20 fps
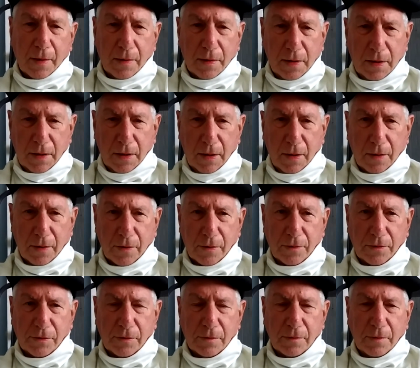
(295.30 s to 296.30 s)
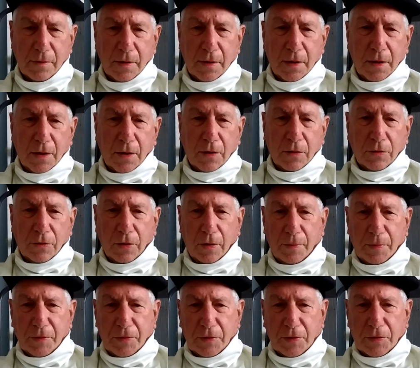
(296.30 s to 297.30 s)
in the years, to the
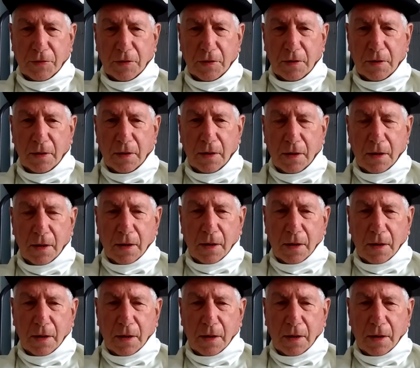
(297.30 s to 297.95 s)
position